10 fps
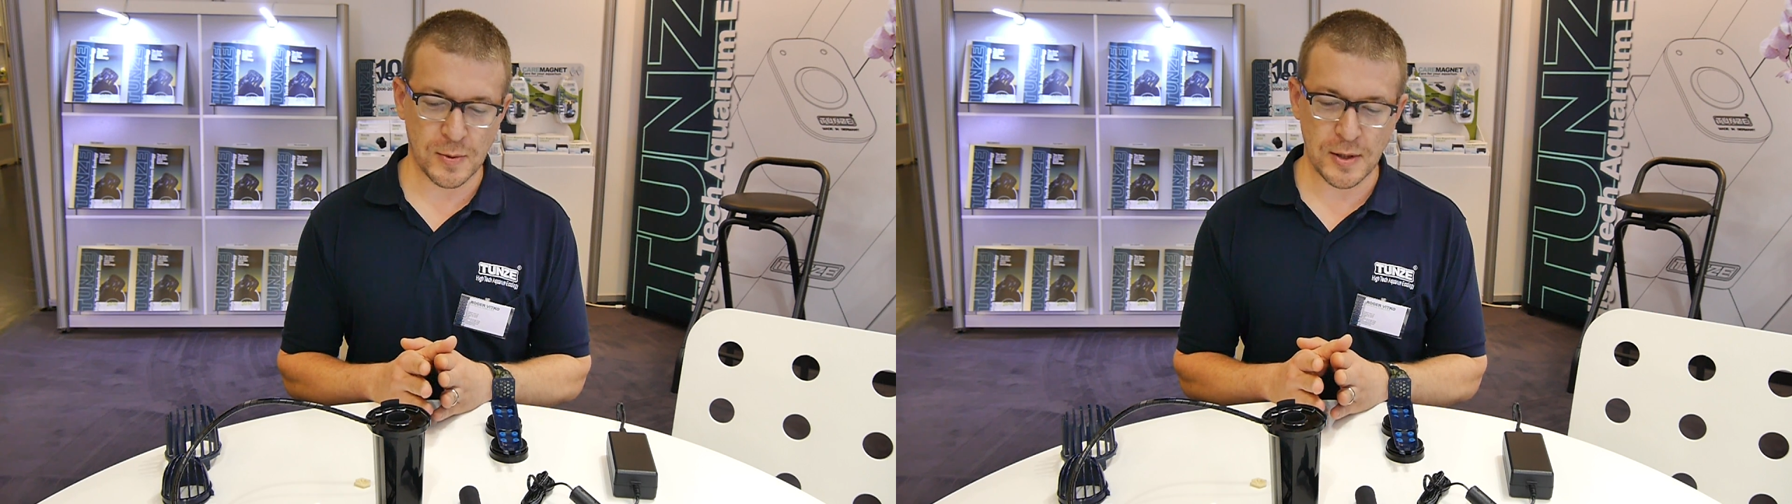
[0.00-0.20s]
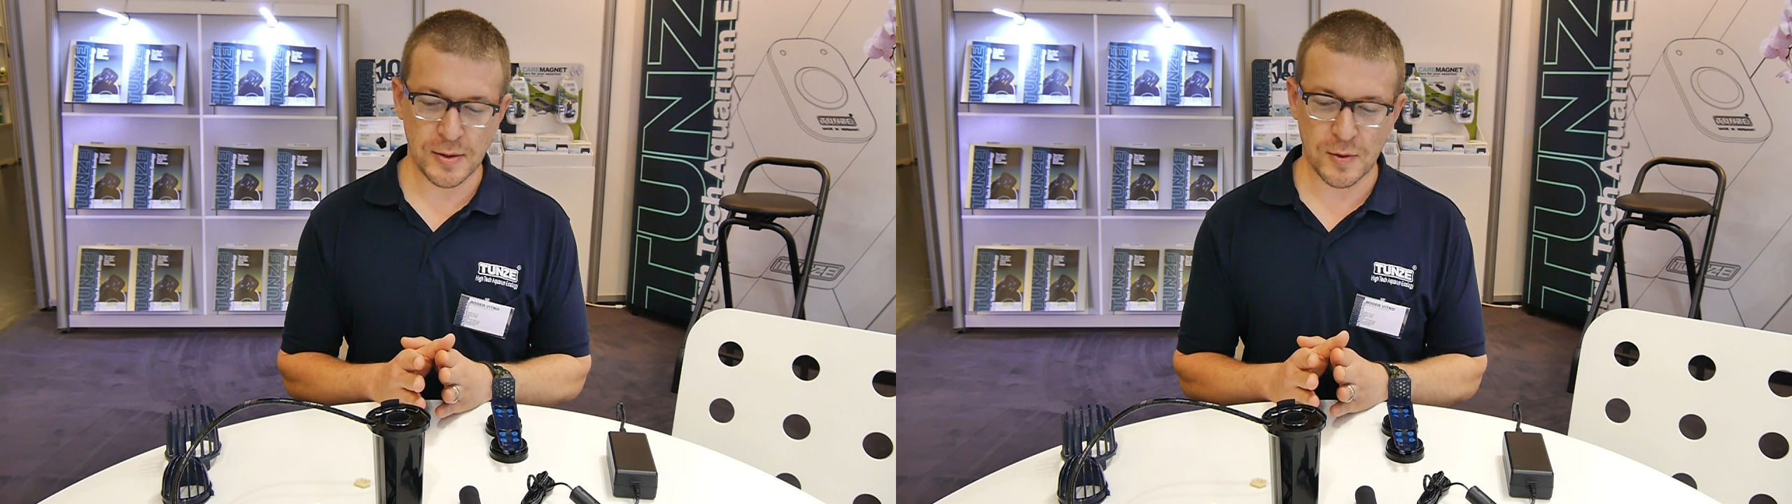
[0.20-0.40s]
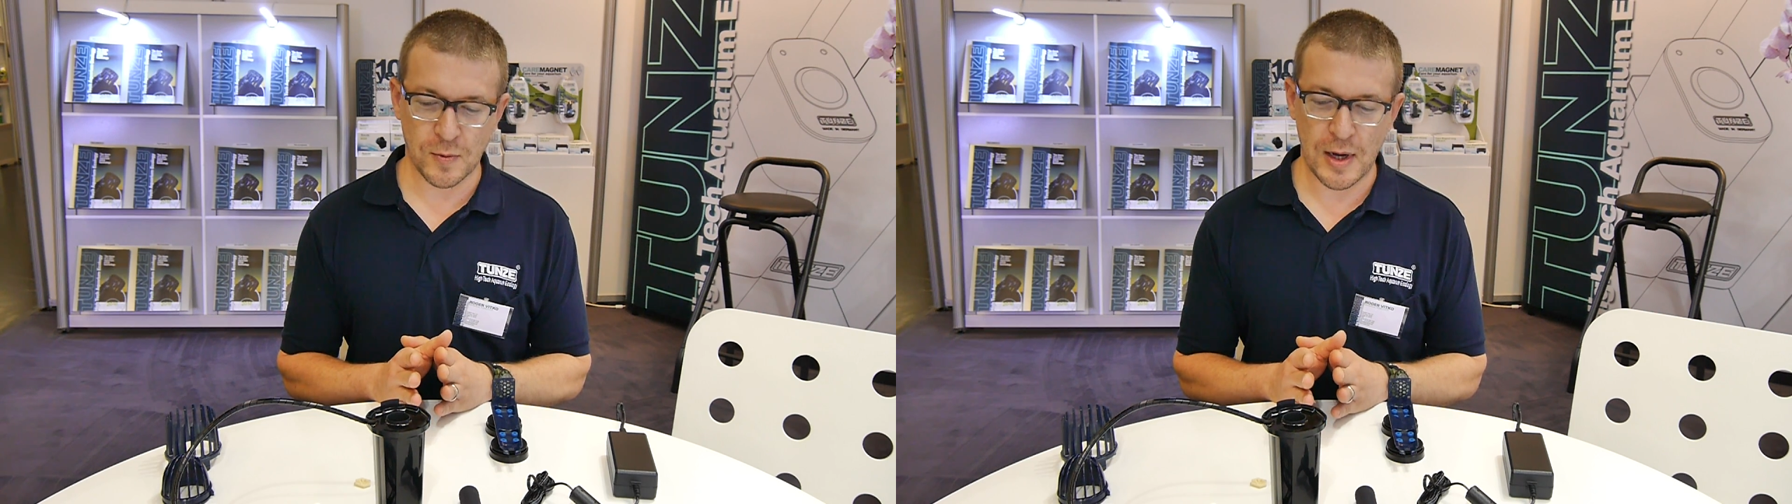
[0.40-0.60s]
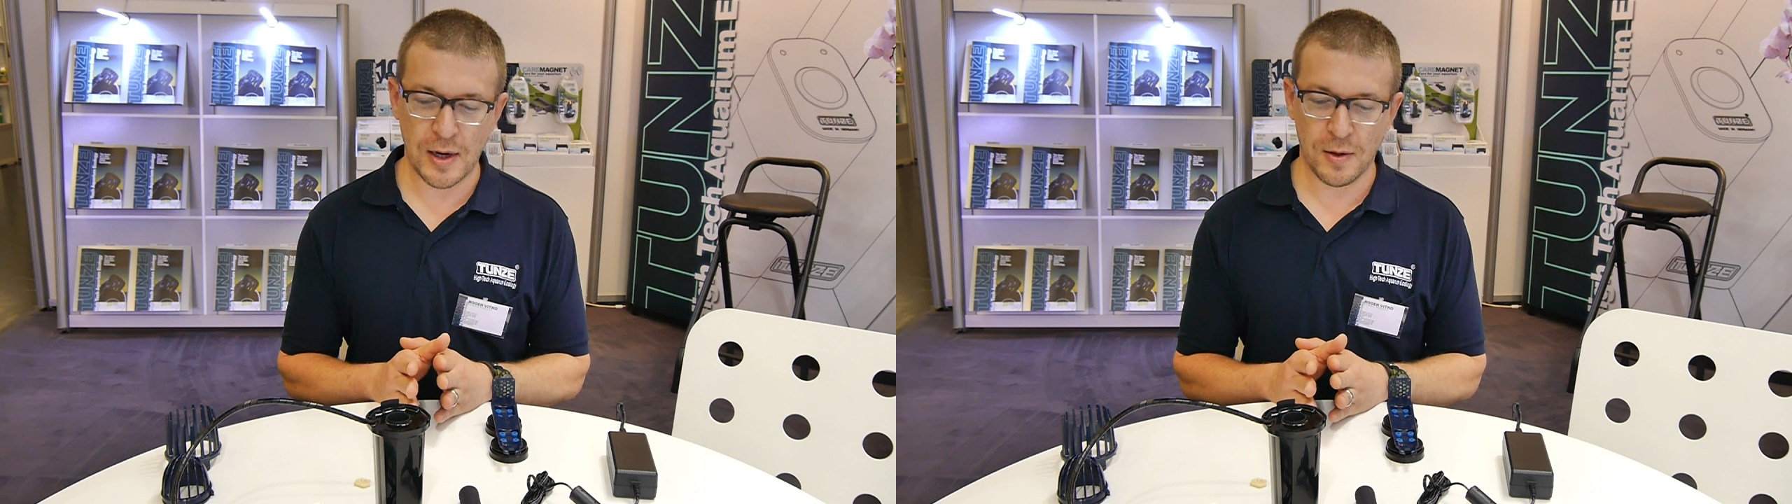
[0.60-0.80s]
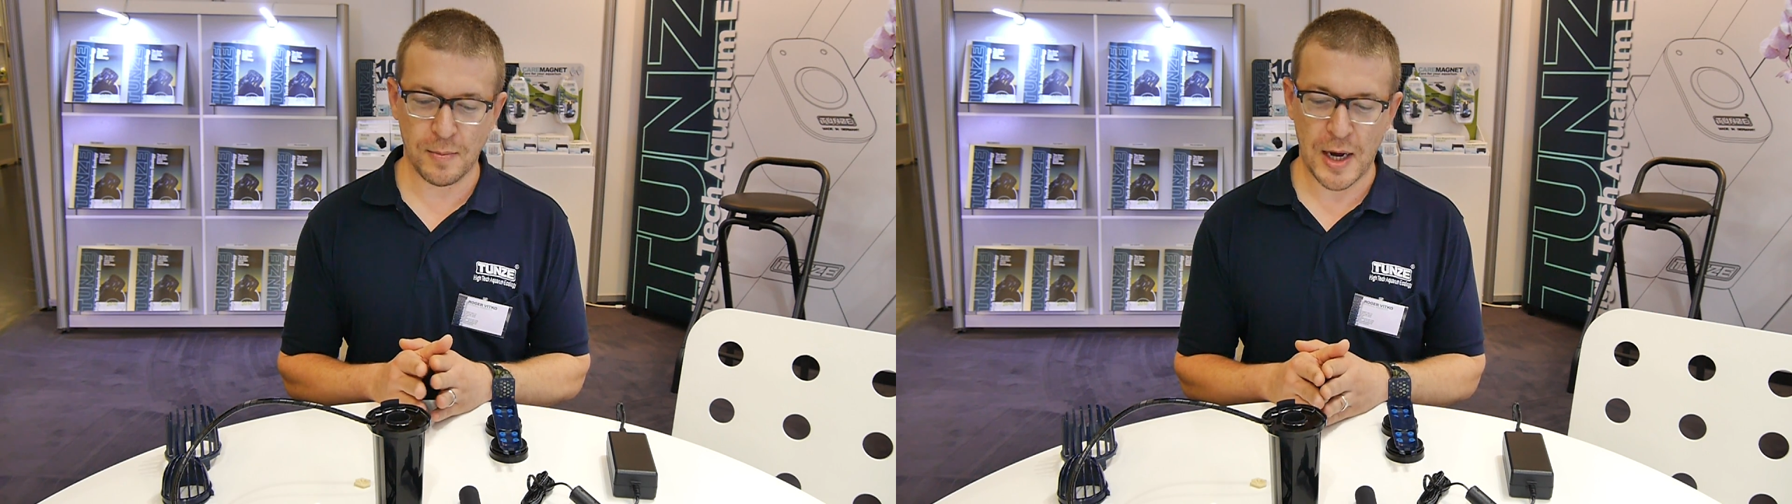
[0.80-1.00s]
we used a
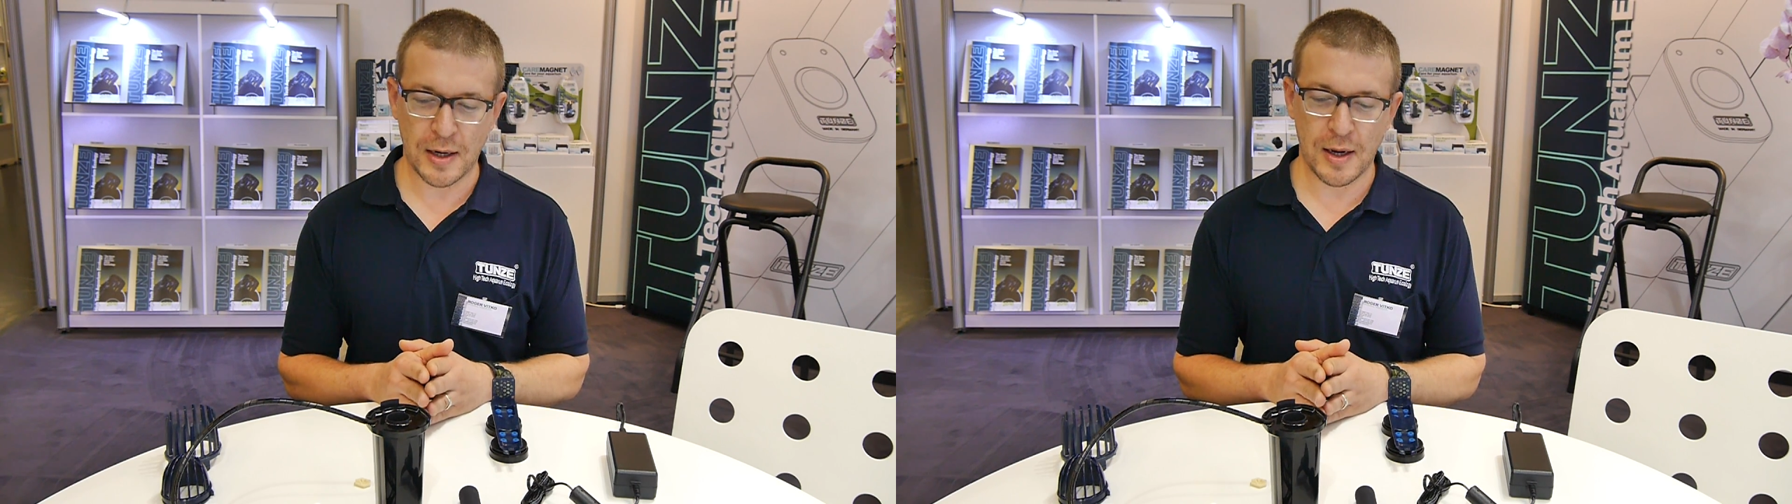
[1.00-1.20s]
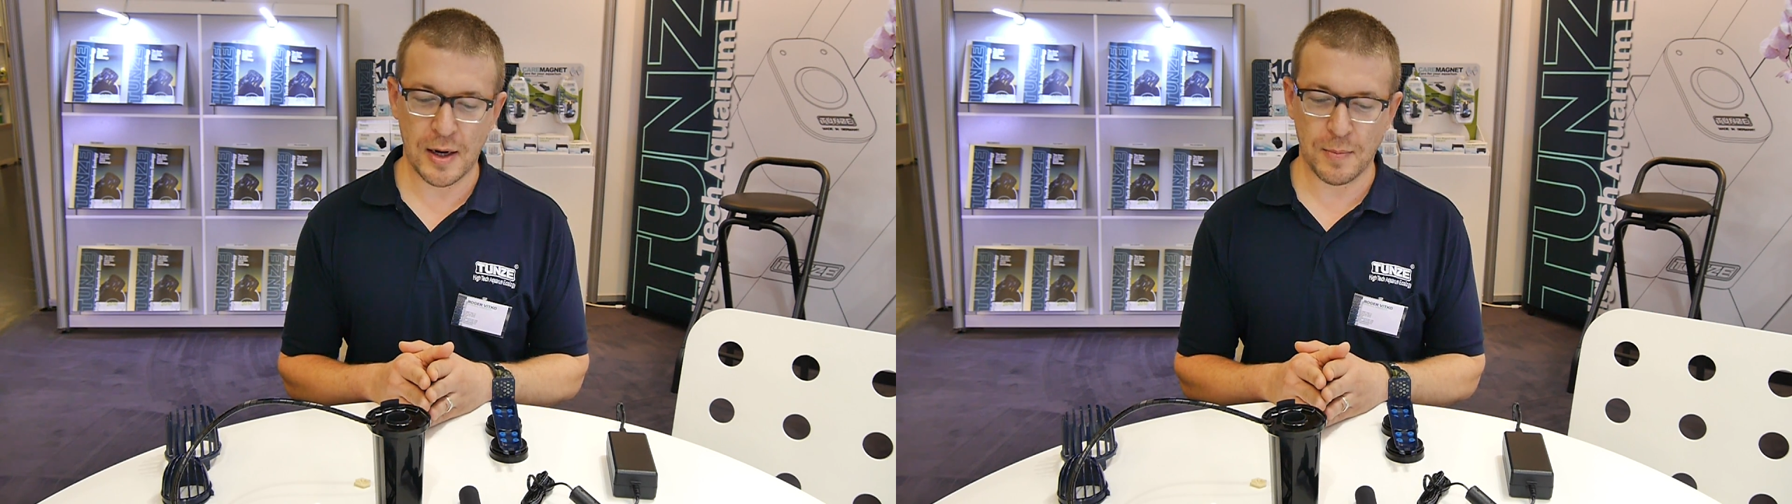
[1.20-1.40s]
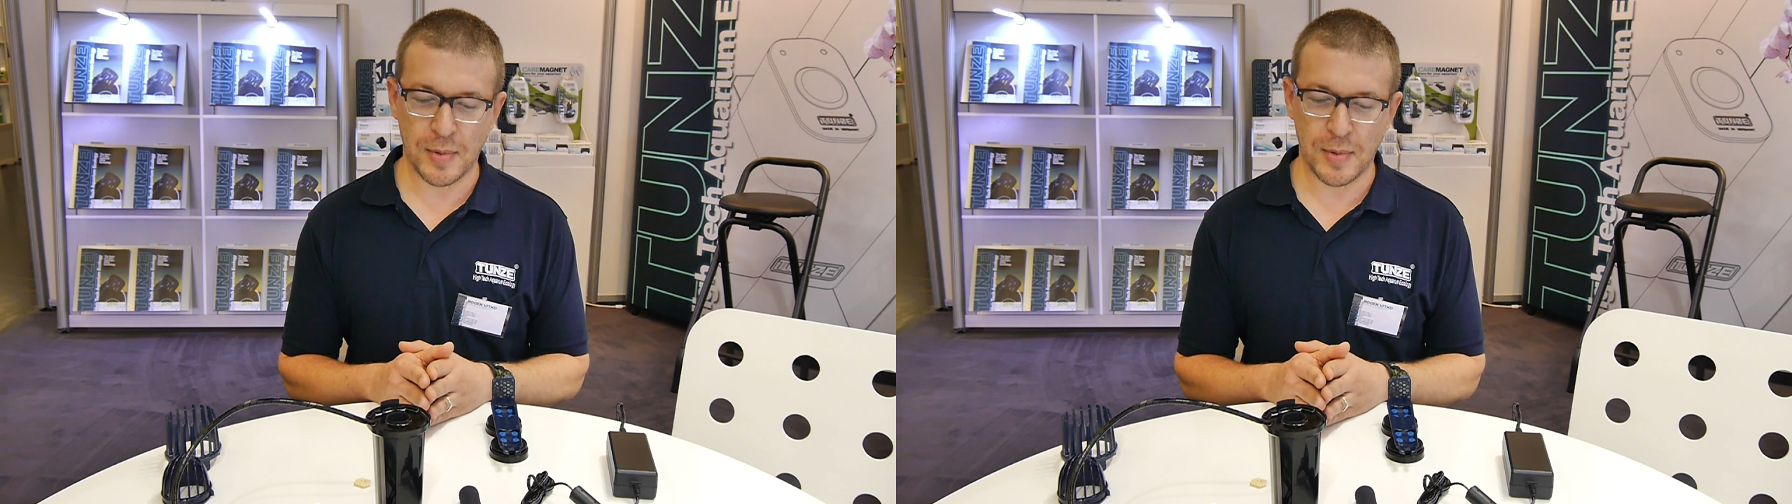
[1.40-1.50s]
radial magnetic